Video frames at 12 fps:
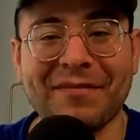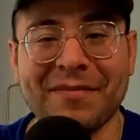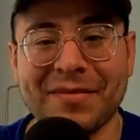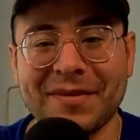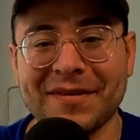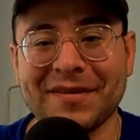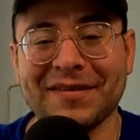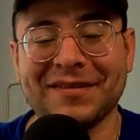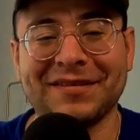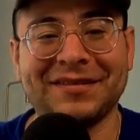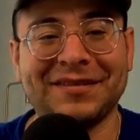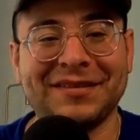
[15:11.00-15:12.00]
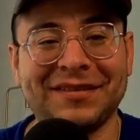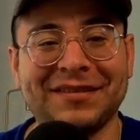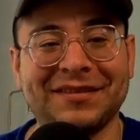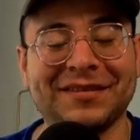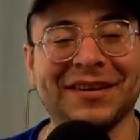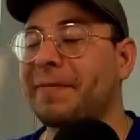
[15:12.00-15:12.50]

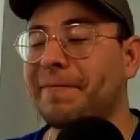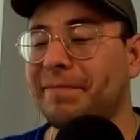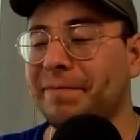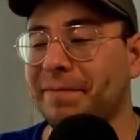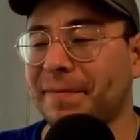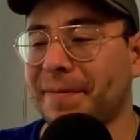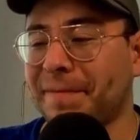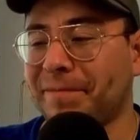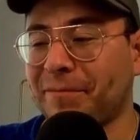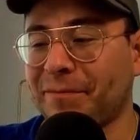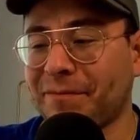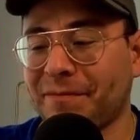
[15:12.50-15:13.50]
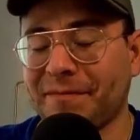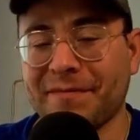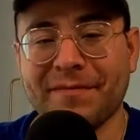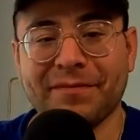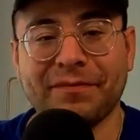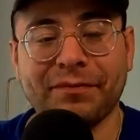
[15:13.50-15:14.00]

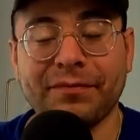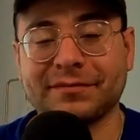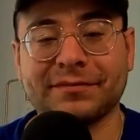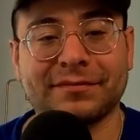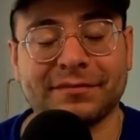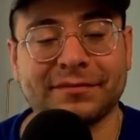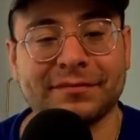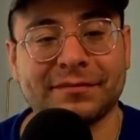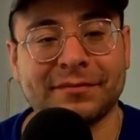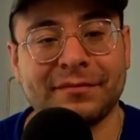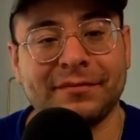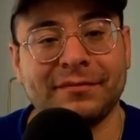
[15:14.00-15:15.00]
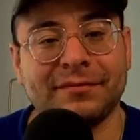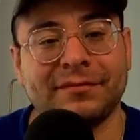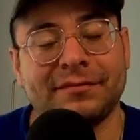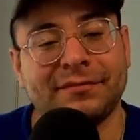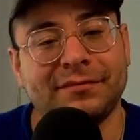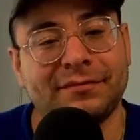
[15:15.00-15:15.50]

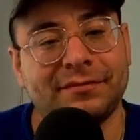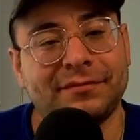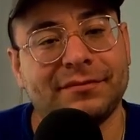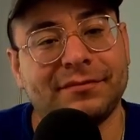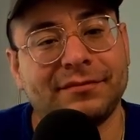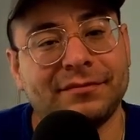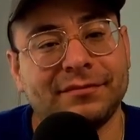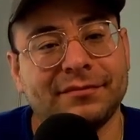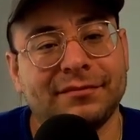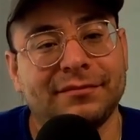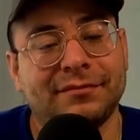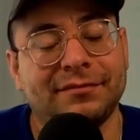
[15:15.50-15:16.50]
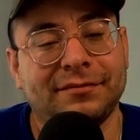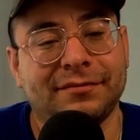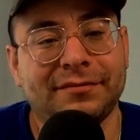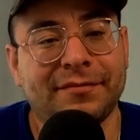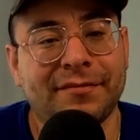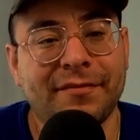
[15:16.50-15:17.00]

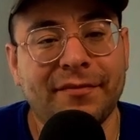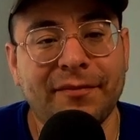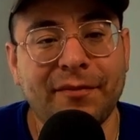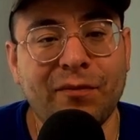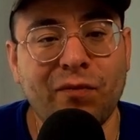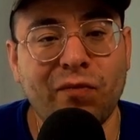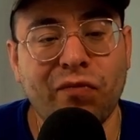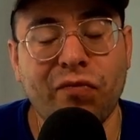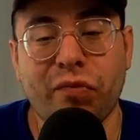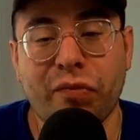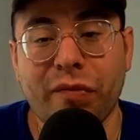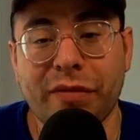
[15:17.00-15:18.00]
[no speech]